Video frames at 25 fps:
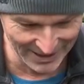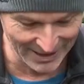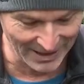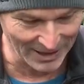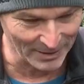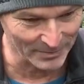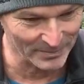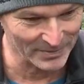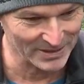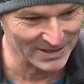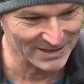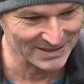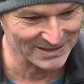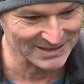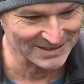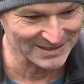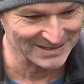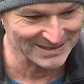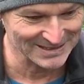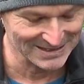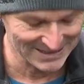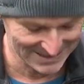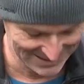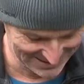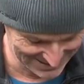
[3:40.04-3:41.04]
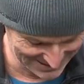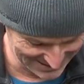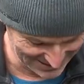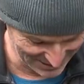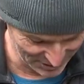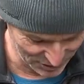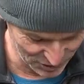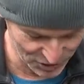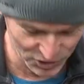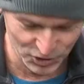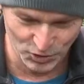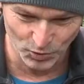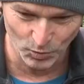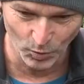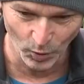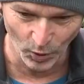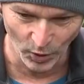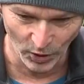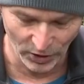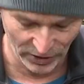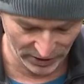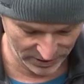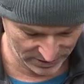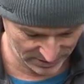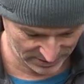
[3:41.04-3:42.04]
that up, it should
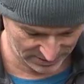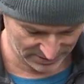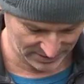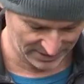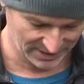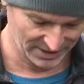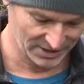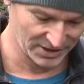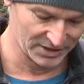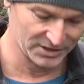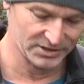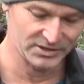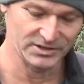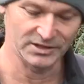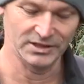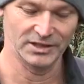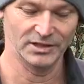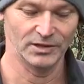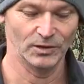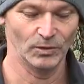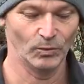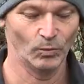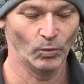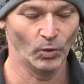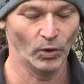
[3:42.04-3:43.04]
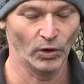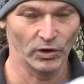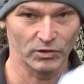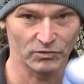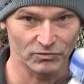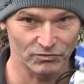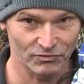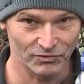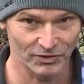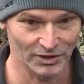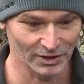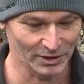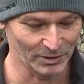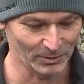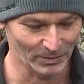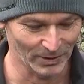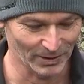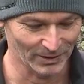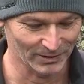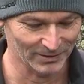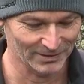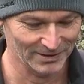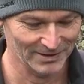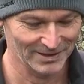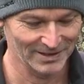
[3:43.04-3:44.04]
work. And it did, it worked really
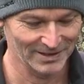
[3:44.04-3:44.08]
well.